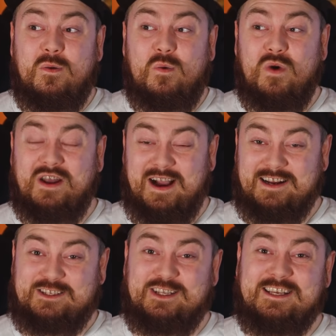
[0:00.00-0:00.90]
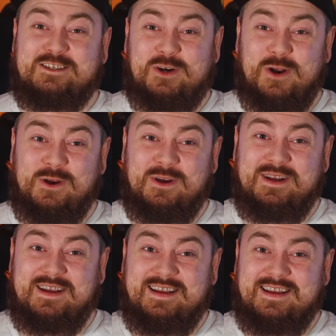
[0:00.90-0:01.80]
were actually true.
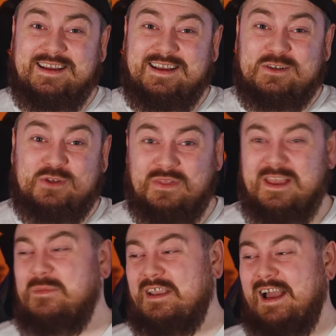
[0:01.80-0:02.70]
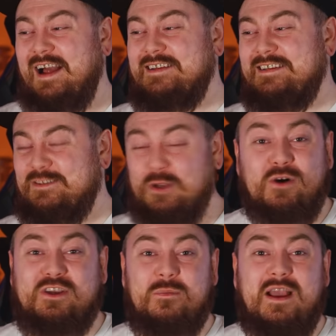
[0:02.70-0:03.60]
So they began
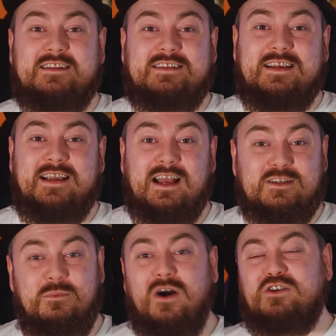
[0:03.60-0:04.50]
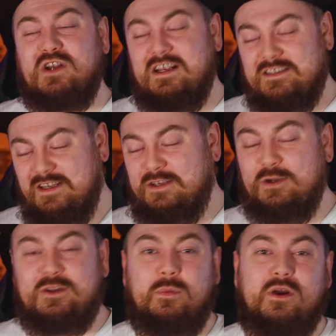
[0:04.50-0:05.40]
documenting as much as they
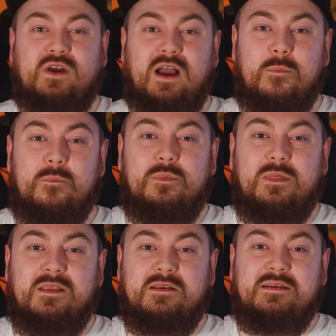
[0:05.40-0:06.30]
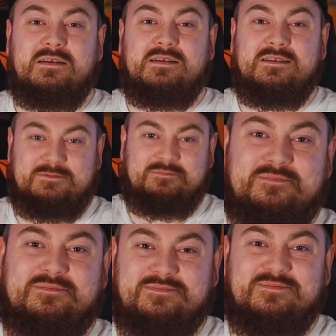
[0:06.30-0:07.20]
could about him
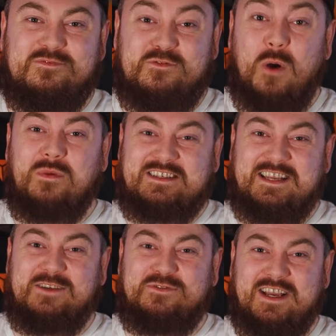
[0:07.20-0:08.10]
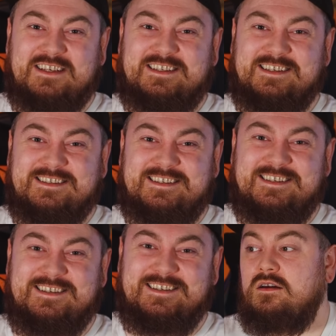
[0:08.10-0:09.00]
from a safe
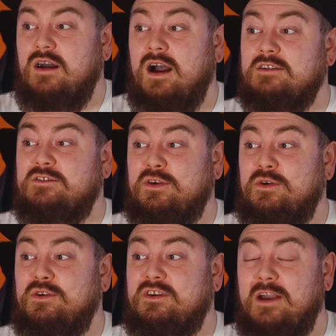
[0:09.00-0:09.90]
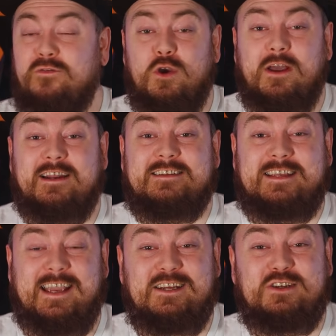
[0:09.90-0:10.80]
distance. And to give you an
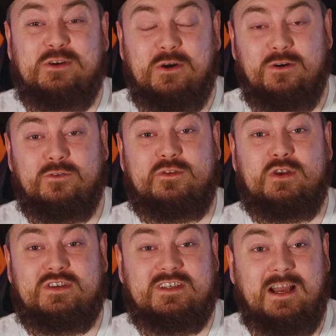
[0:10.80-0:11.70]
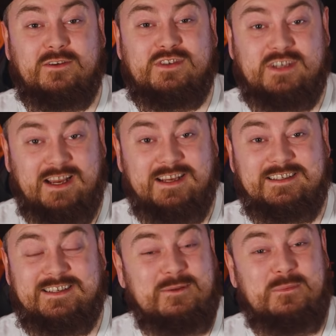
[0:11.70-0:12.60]
indication of Gustave's
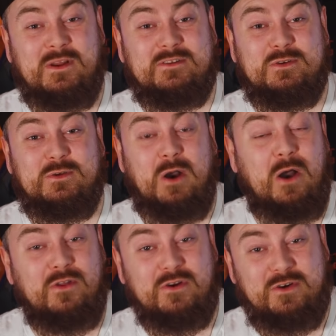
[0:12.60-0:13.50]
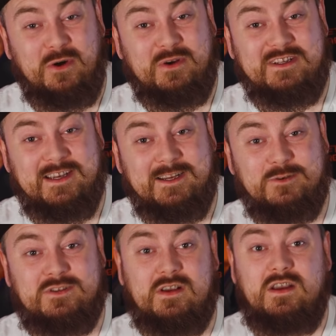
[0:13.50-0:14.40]
size compared to other
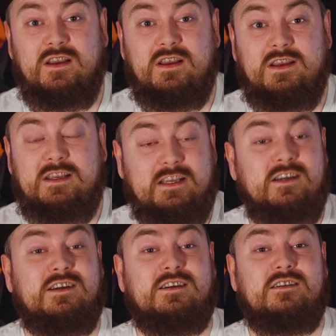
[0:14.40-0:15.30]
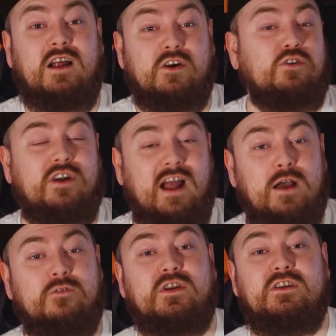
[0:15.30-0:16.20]
crocodiles, here are your
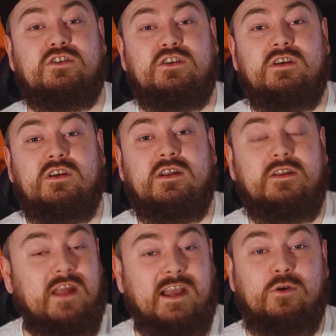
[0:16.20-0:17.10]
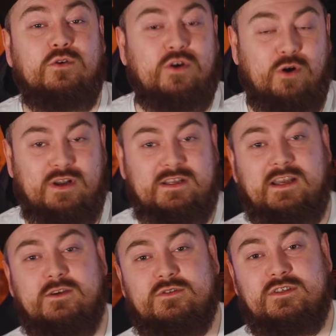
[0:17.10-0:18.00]
average Nile
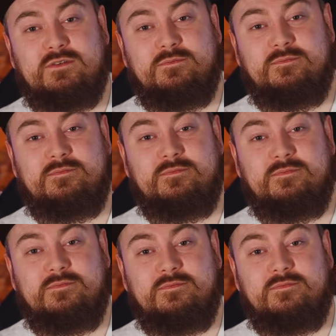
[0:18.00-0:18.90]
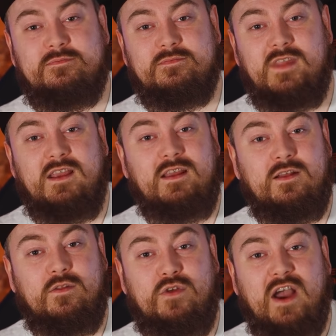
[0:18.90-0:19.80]
crocodiles.
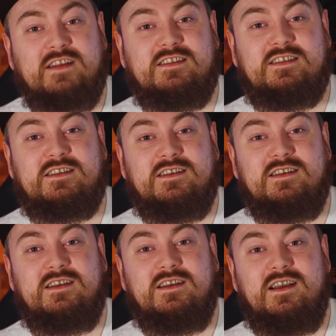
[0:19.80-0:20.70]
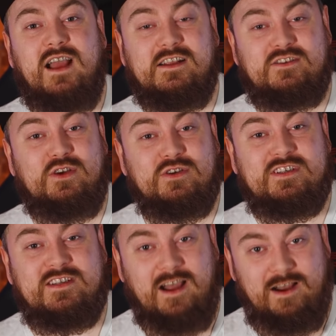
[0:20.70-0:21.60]
This is
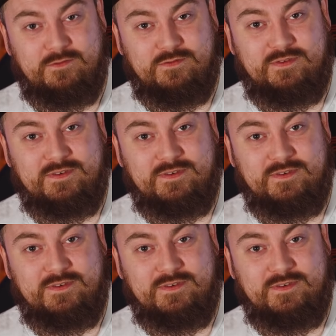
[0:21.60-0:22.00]
Gustave.